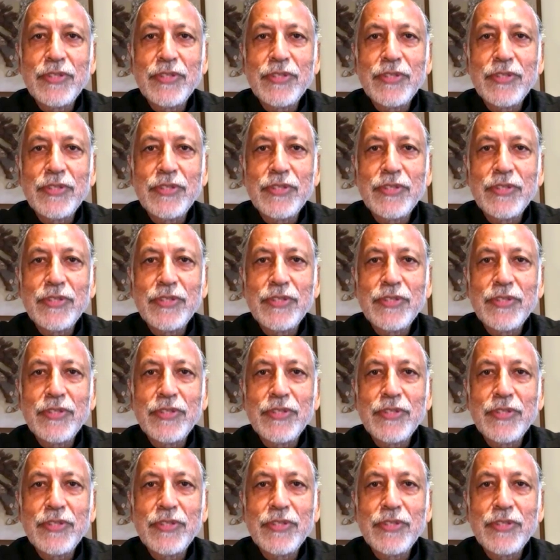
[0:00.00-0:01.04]
our,
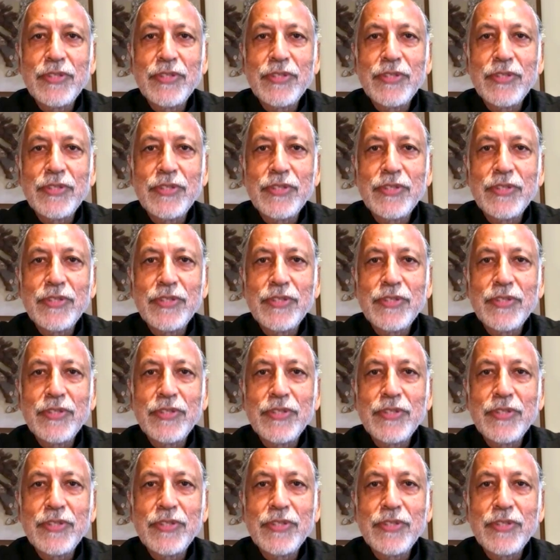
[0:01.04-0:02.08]
our own earnings
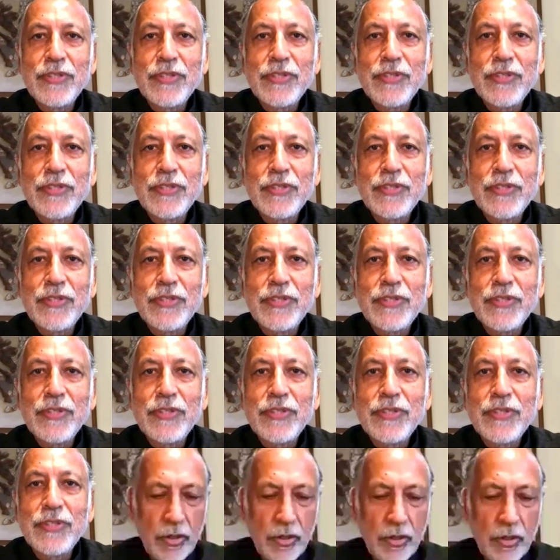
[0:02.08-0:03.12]
uh, mm-hmm. as
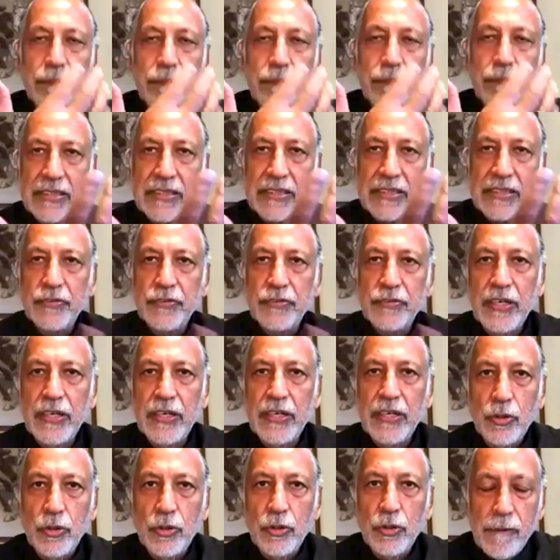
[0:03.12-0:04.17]
founders, because it
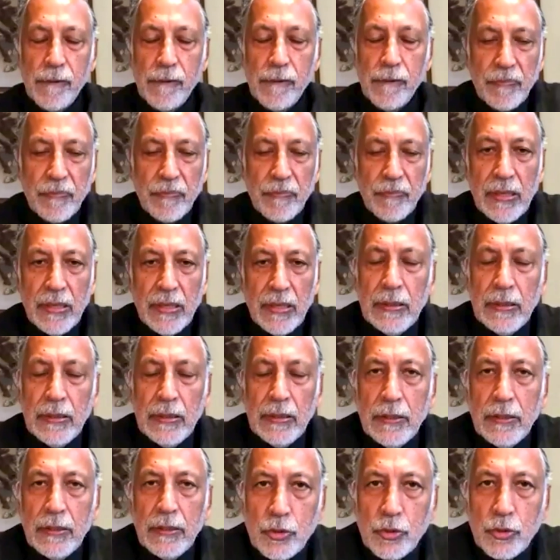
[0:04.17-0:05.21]
makes us feel good.
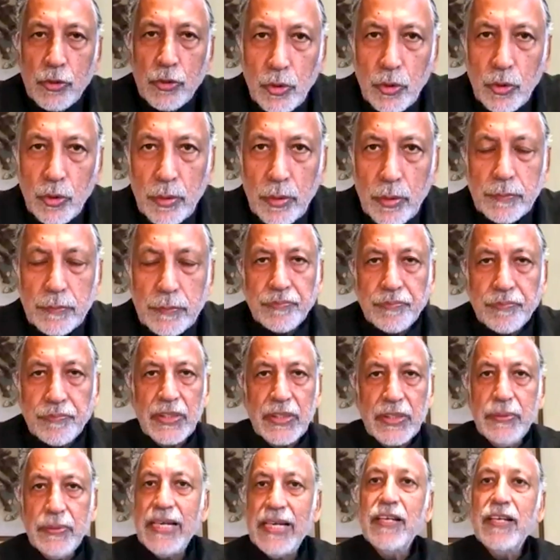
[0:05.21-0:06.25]
Mm-hmm. So, we
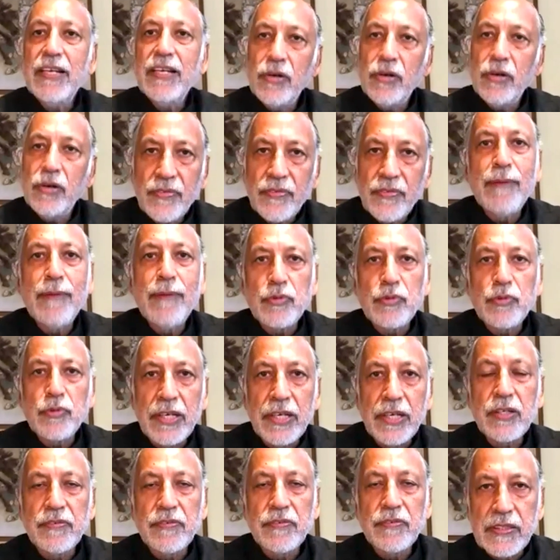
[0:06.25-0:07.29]
had a lot of time to think
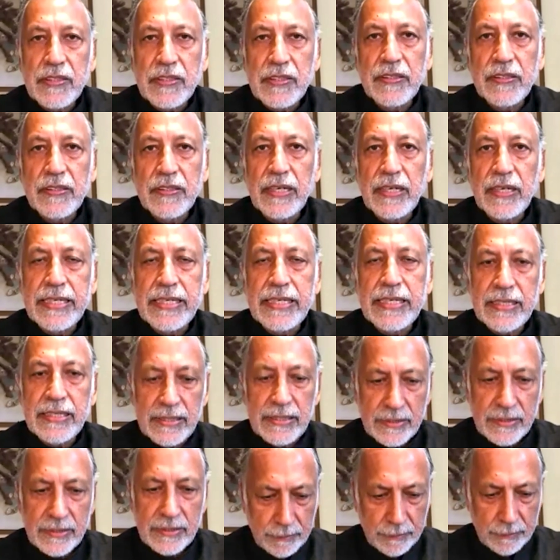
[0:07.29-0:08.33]
of this in the
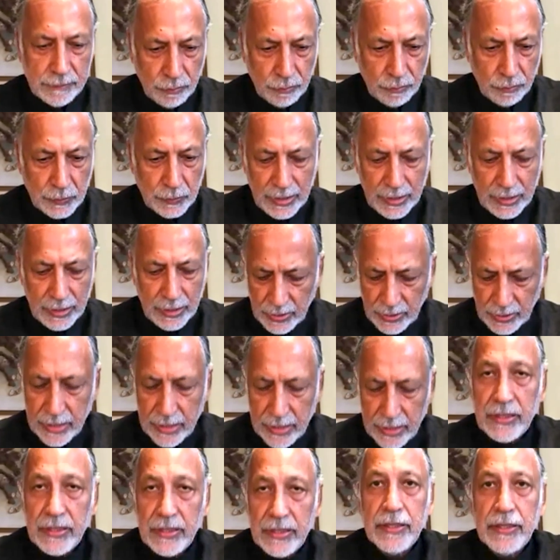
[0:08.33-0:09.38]
nineties. And we had
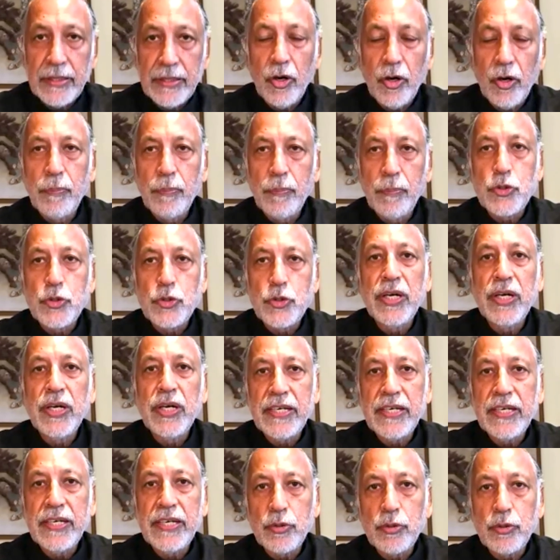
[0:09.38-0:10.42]
the
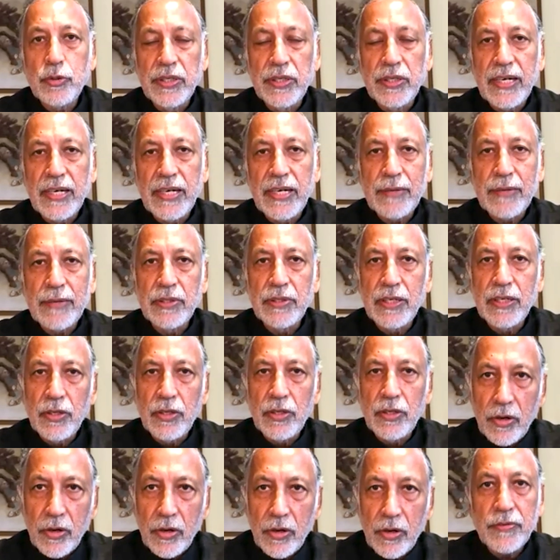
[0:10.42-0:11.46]
opportunity to interact with a
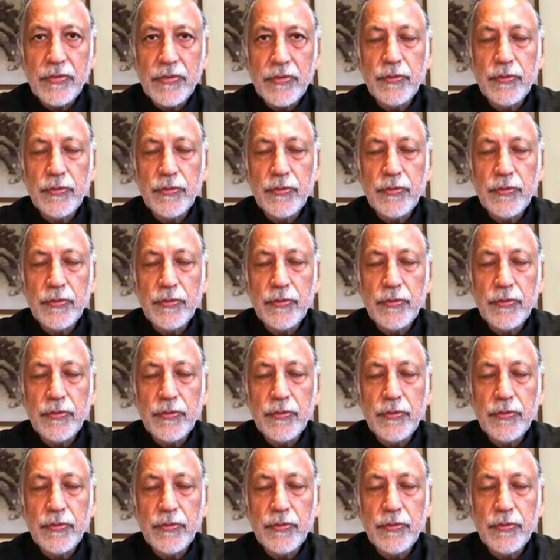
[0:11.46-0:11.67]
lot of